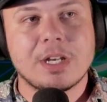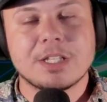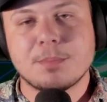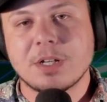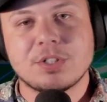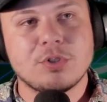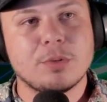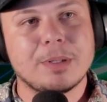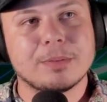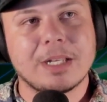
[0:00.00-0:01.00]
as monster you'd
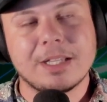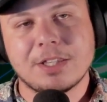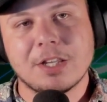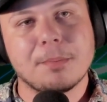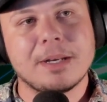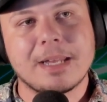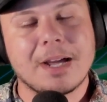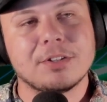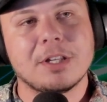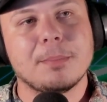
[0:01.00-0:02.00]
be able to hit them and
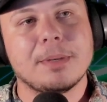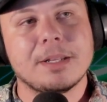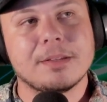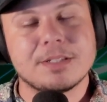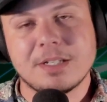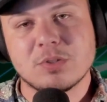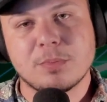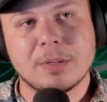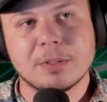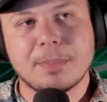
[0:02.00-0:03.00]
down them, and the teams would
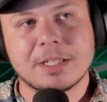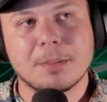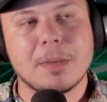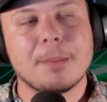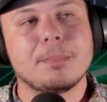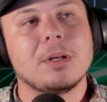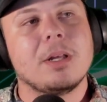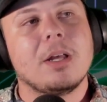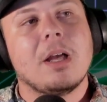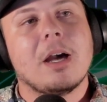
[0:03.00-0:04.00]
be able to pick them up,
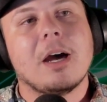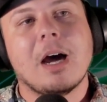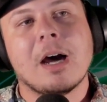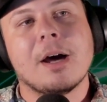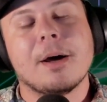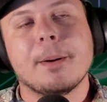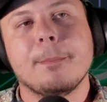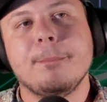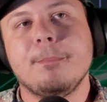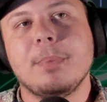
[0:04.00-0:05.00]

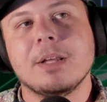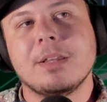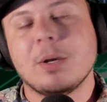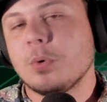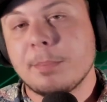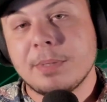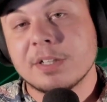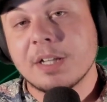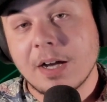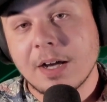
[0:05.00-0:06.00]
but they wouldn't be on
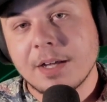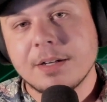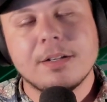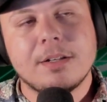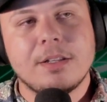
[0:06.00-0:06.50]
the HUD.